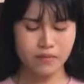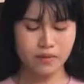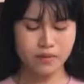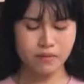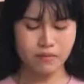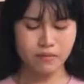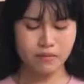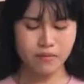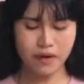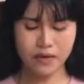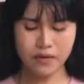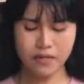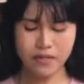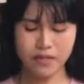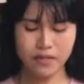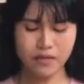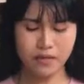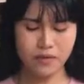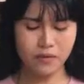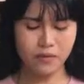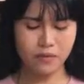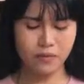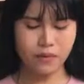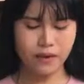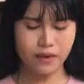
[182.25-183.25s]
but
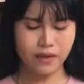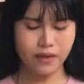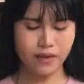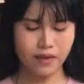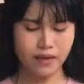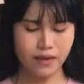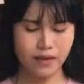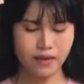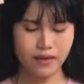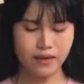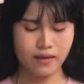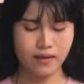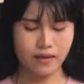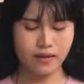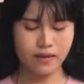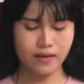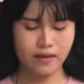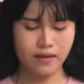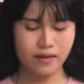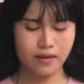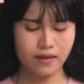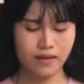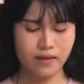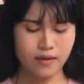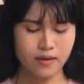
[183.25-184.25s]
nobody,
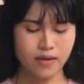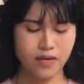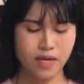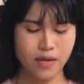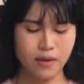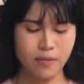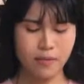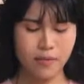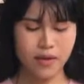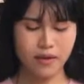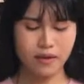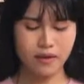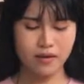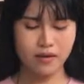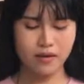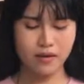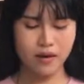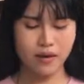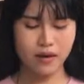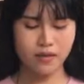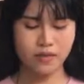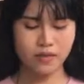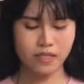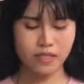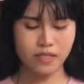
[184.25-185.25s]
can make it
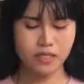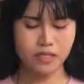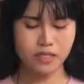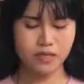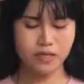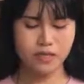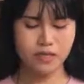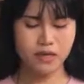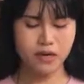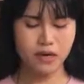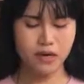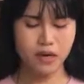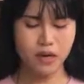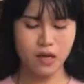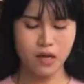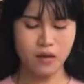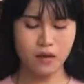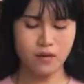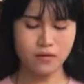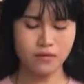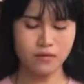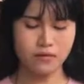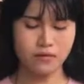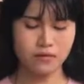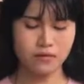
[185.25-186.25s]
out here alone.